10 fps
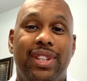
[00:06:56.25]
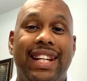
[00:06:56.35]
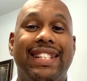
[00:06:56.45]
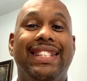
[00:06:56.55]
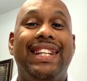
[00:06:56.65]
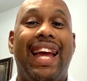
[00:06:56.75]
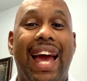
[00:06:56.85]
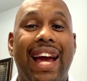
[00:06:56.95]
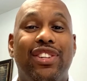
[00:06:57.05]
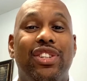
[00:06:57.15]
it's the
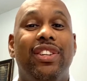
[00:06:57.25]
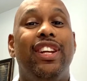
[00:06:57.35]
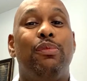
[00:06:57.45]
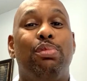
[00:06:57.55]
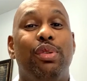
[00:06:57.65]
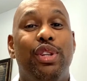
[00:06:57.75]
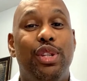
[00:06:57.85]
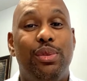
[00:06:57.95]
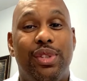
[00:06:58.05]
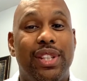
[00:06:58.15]
action it
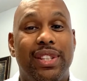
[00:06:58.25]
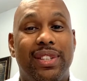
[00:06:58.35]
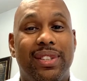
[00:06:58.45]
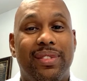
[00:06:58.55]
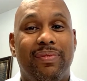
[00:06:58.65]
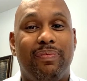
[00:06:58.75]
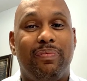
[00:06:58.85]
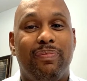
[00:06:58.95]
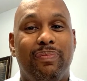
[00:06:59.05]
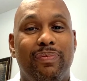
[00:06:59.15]
produces.
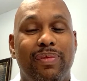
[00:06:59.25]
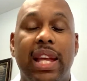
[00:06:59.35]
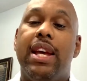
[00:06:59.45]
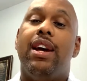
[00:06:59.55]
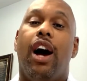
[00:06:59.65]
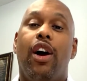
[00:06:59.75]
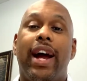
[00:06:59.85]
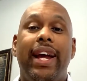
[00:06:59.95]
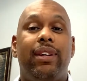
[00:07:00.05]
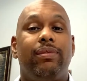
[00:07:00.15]
All
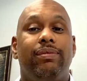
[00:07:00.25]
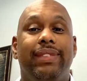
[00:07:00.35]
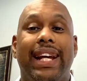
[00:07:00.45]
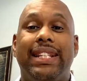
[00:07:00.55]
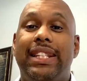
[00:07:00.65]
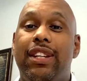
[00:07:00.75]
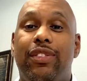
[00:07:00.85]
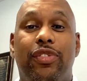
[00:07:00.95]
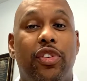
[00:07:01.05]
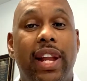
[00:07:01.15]
right, that's it for